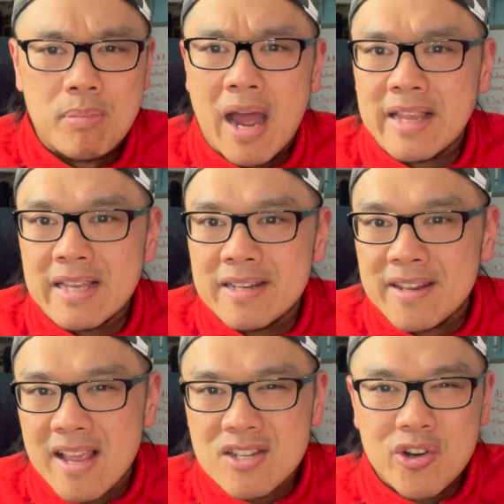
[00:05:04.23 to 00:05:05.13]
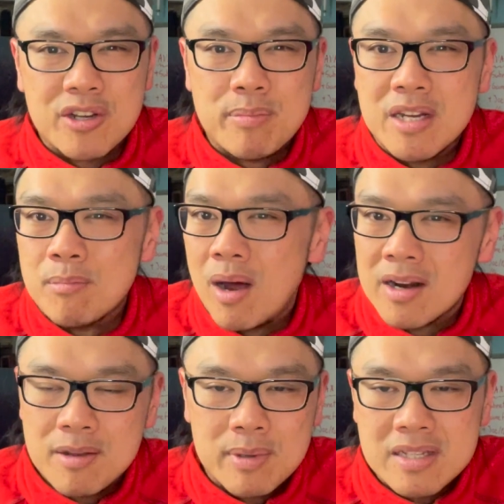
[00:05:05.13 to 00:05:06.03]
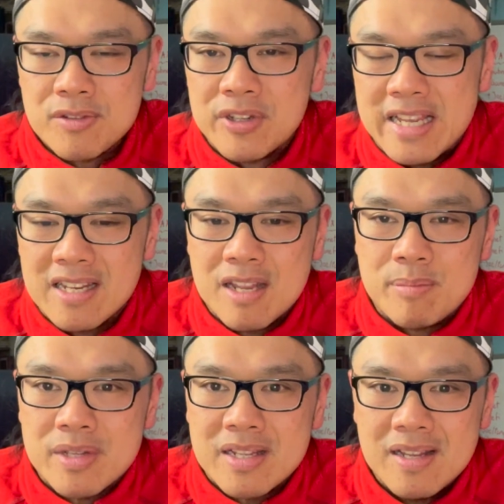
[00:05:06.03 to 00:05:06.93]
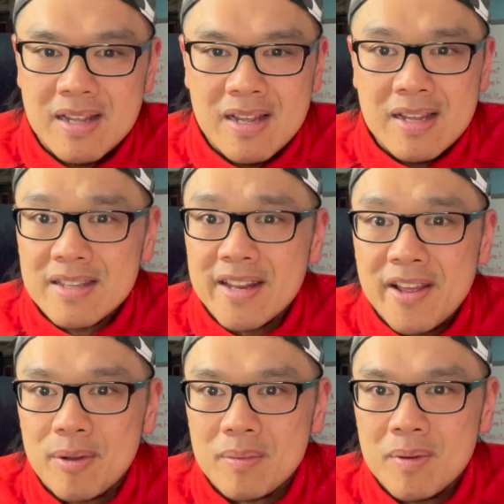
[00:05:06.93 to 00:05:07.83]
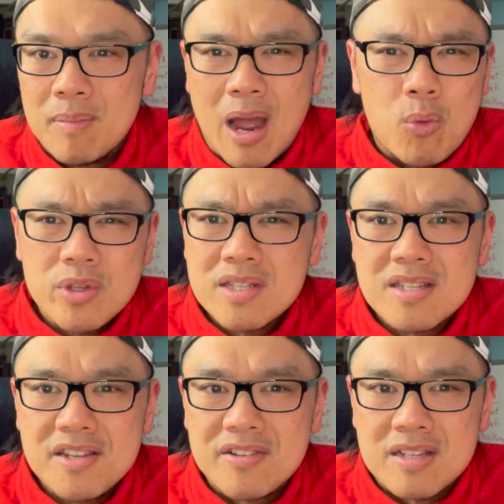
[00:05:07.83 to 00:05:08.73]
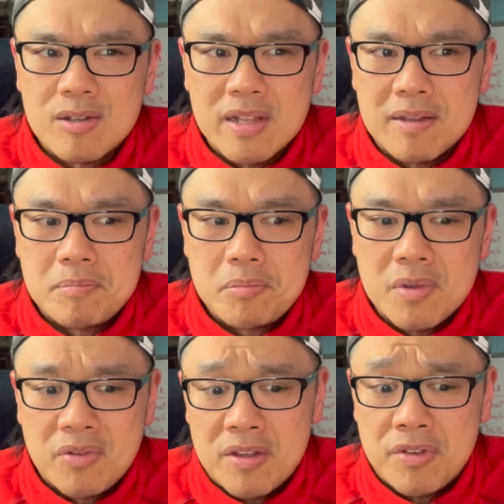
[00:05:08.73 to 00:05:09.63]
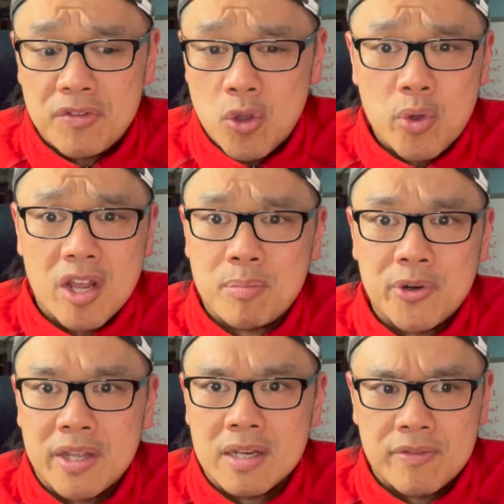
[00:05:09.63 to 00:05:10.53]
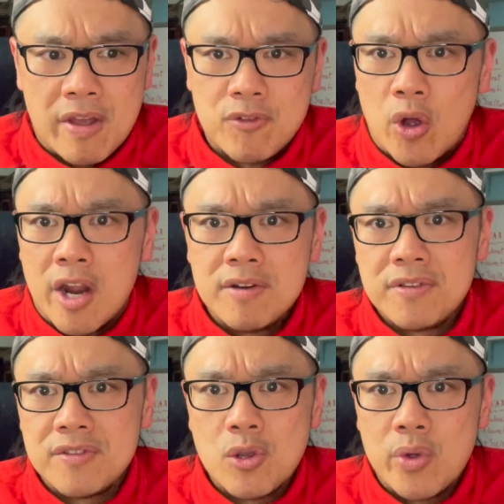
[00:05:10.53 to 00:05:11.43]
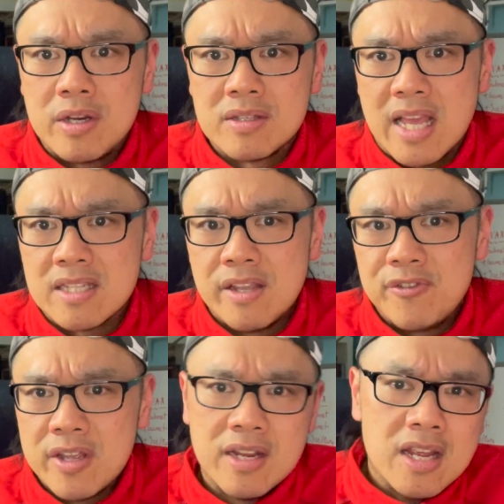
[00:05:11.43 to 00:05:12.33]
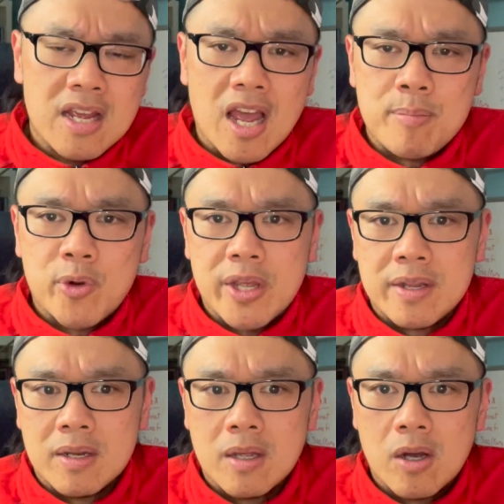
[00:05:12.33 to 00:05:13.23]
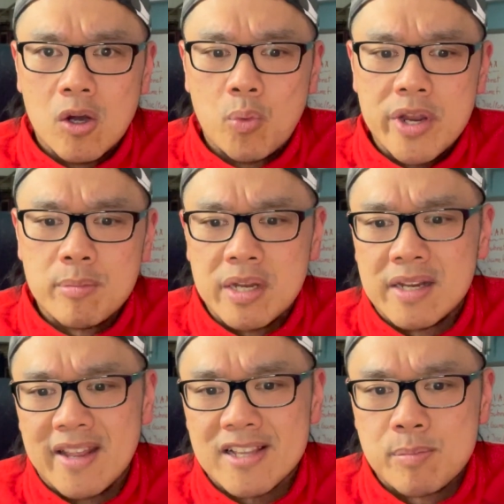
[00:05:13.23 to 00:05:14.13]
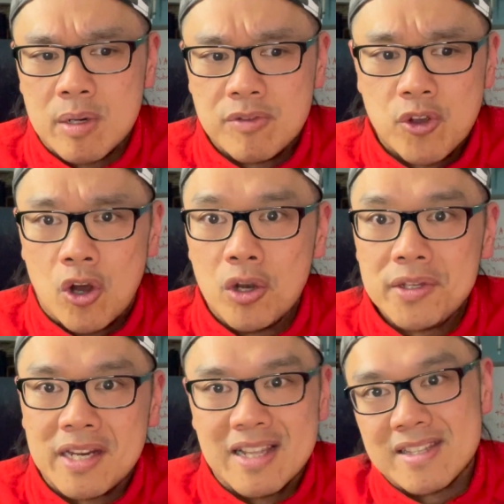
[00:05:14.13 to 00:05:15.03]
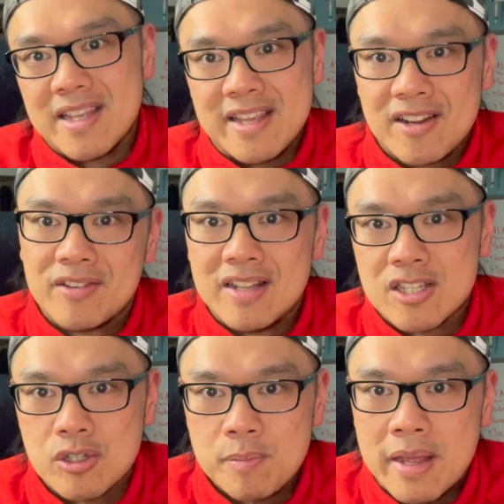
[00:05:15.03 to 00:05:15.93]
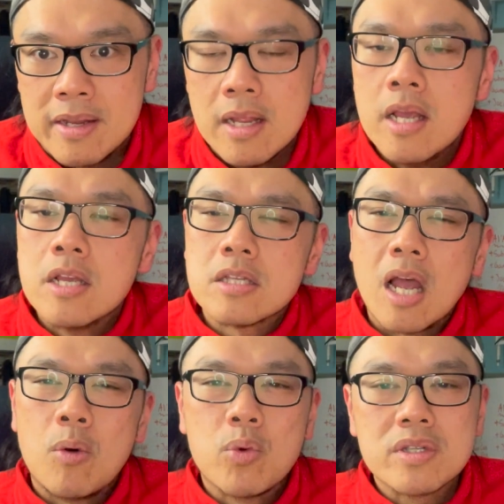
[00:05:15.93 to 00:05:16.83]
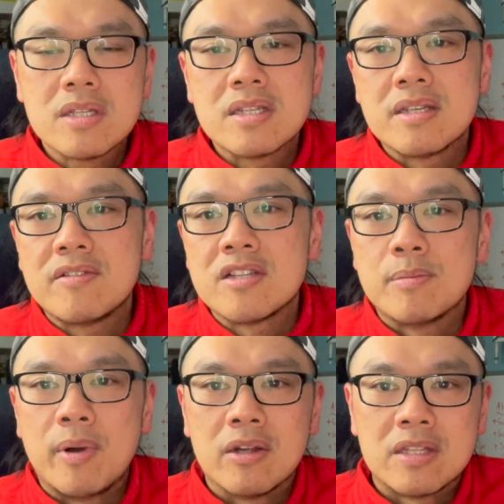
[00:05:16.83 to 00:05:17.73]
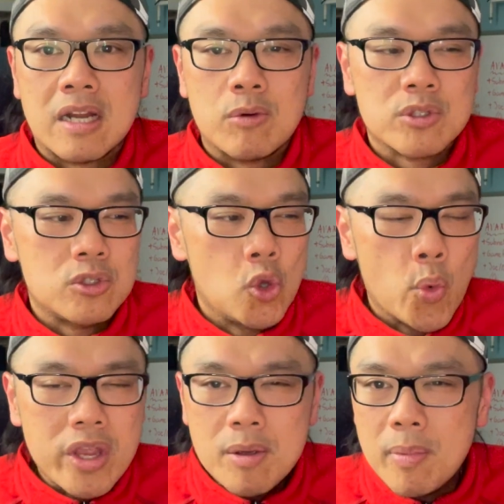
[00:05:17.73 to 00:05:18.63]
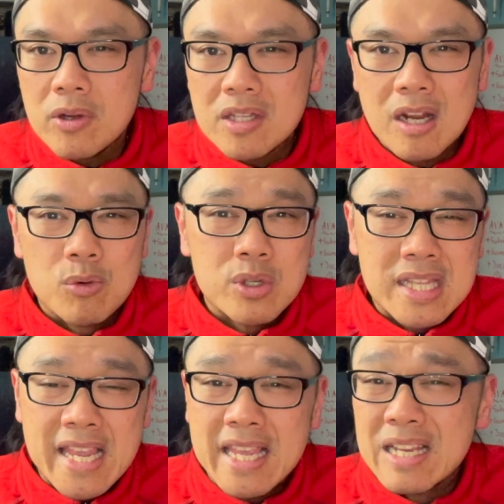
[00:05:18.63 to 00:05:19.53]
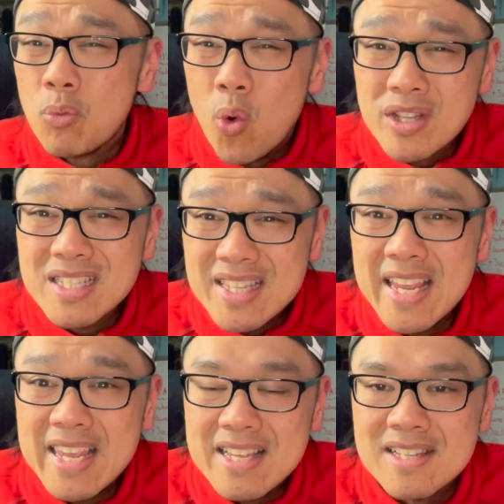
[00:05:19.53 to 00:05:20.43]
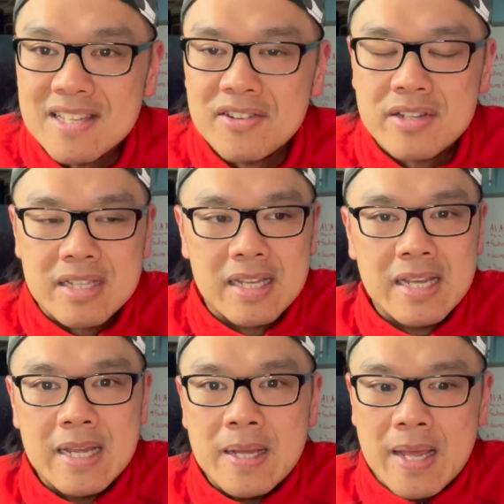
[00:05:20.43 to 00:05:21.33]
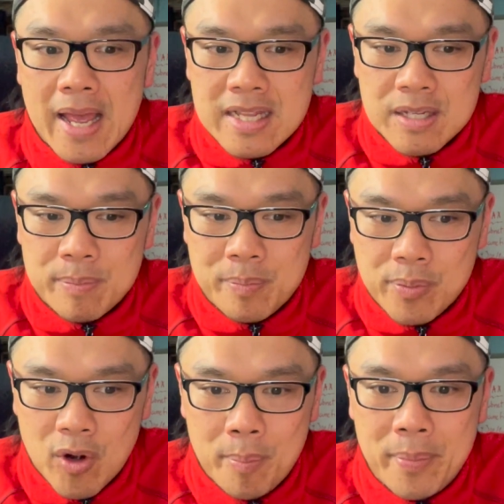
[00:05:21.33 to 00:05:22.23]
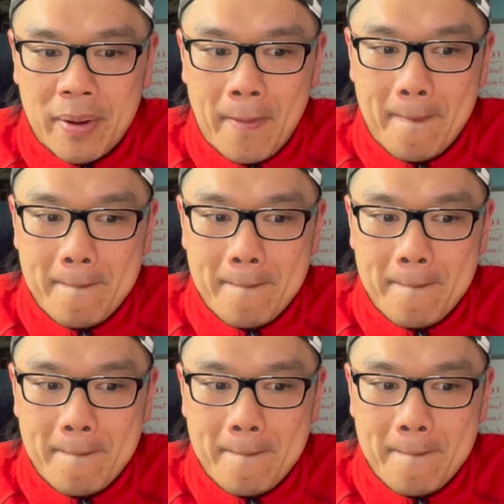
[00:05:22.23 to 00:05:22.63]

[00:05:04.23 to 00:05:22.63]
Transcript: buying index, trying to beat the market by 7, 8, 9%. That helped, but I wasn't serious. I was like, if I have 50 quid, I'll put it in. If I've got 150 quid that I save again, I put it in. Oh, wait a minute, next month we've got a holiday, let's take it out, let's just spend it. So I wasn't serious about it. I was knowing about it, I wasn't taking it seriously as a proper